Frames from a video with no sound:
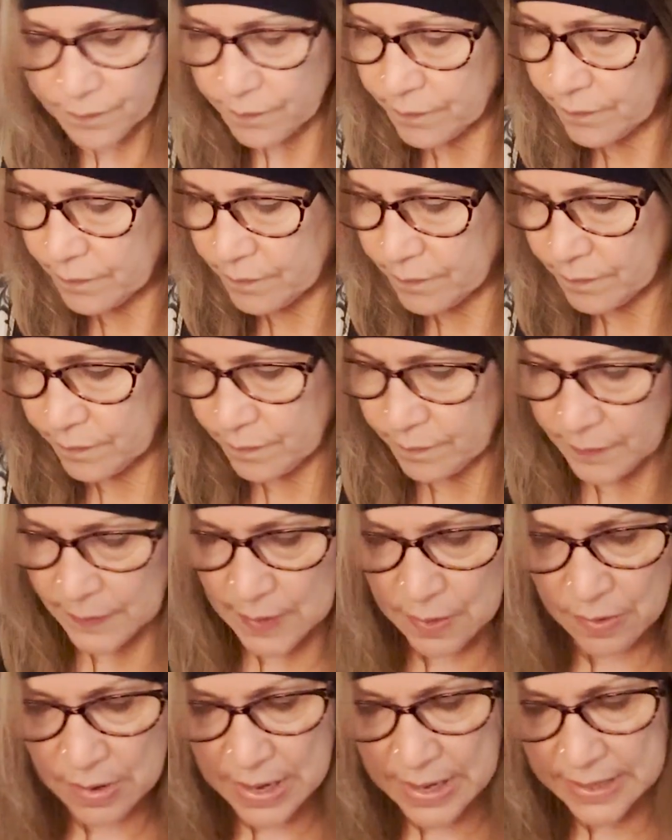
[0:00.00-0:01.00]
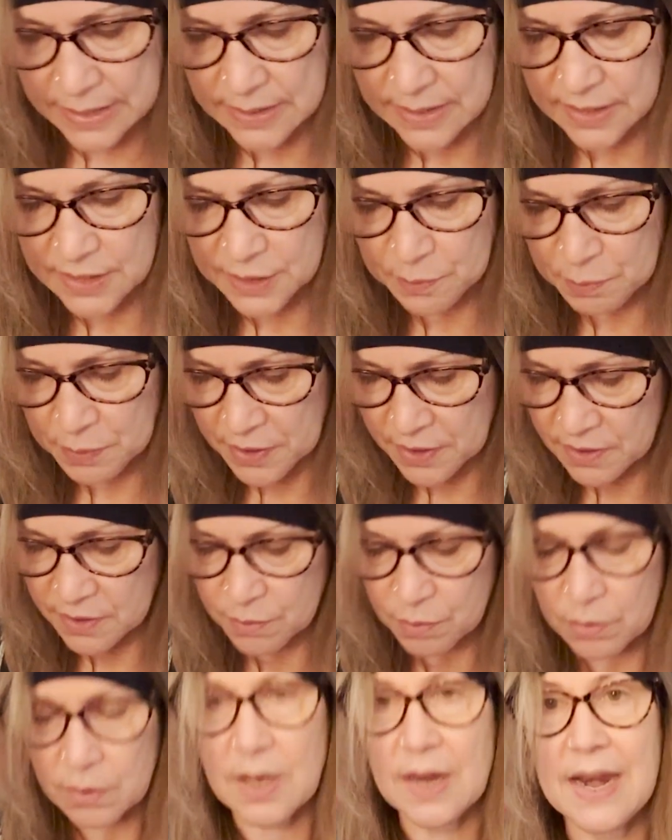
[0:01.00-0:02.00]
All right, that
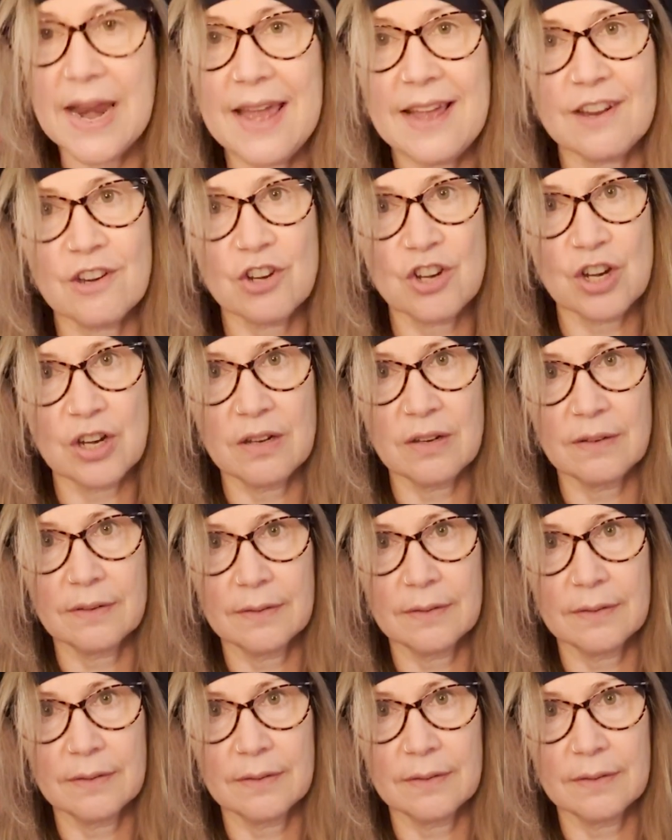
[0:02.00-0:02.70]
spiritual connection.